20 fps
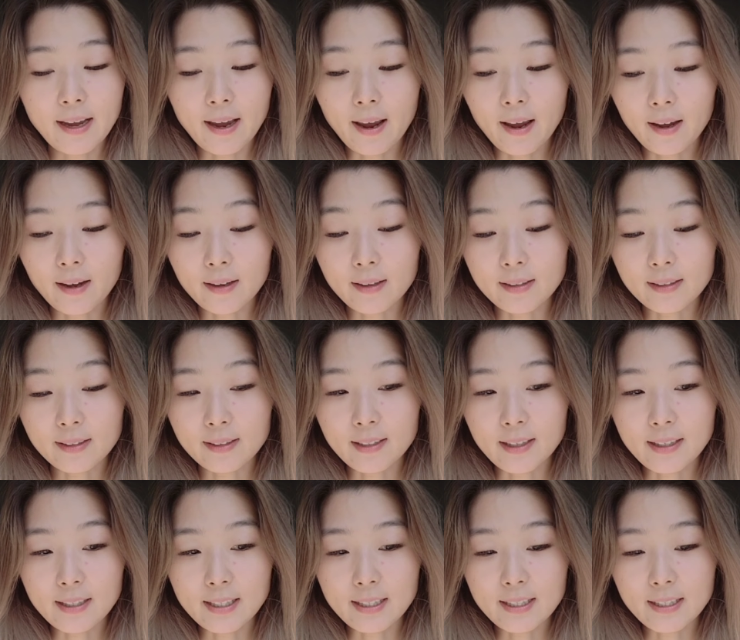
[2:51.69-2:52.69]
and
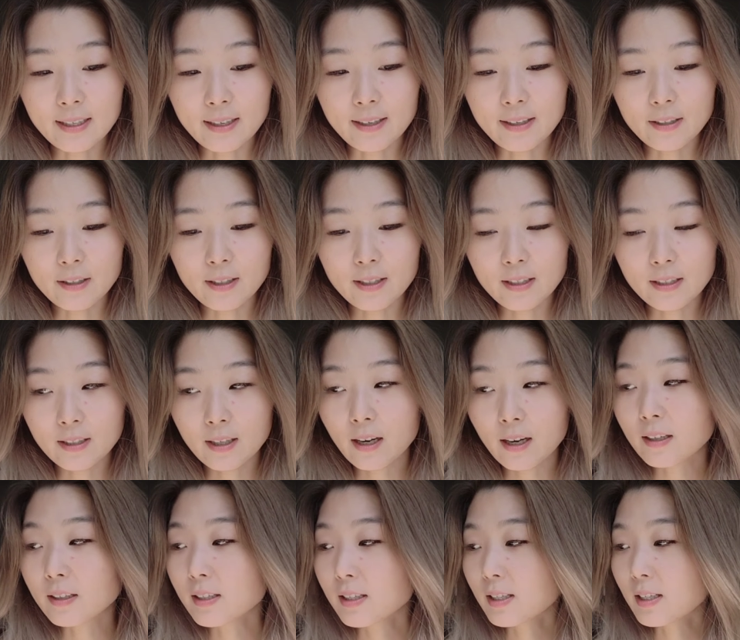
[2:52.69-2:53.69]
I decided to
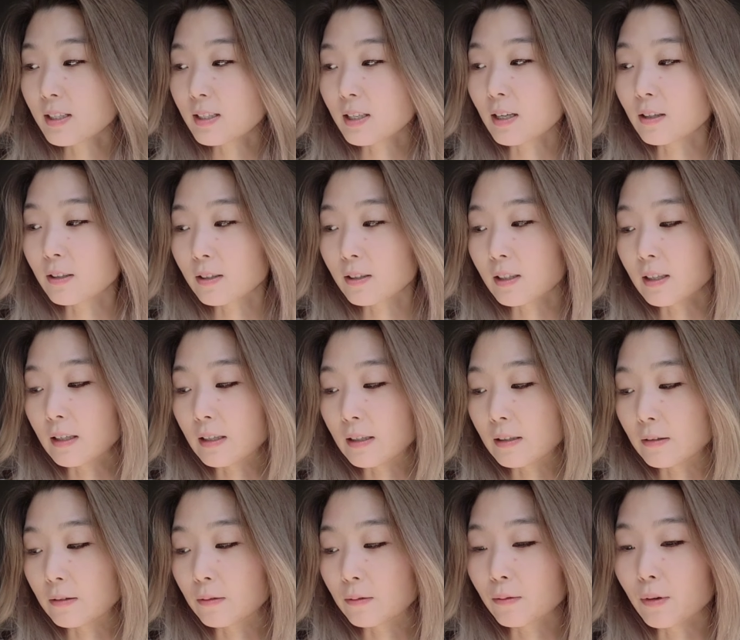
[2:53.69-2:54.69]
kind of sit down
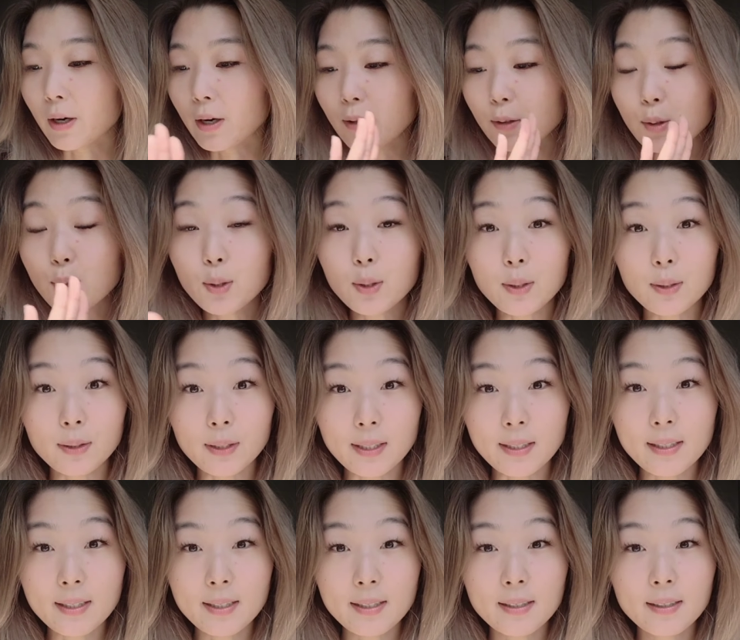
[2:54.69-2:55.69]
and write a to-do
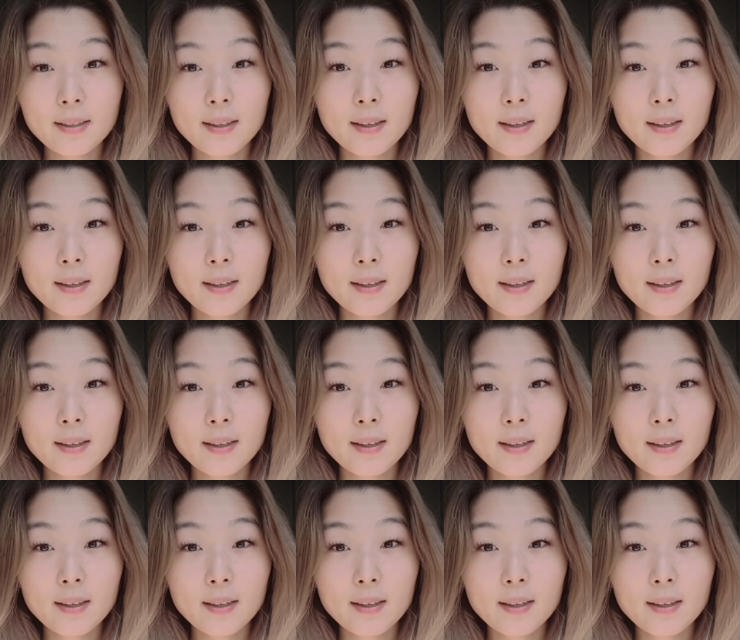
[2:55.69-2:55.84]
list